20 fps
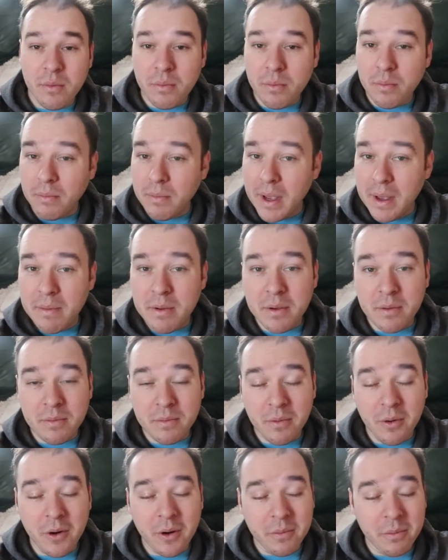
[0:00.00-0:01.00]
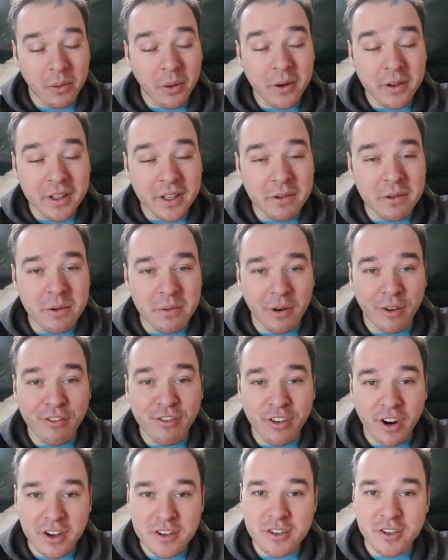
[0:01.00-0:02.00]
maybe more importantly when we're
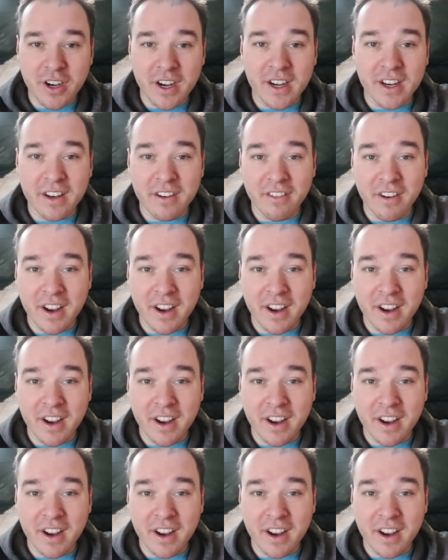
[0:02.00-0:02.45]
frustrated,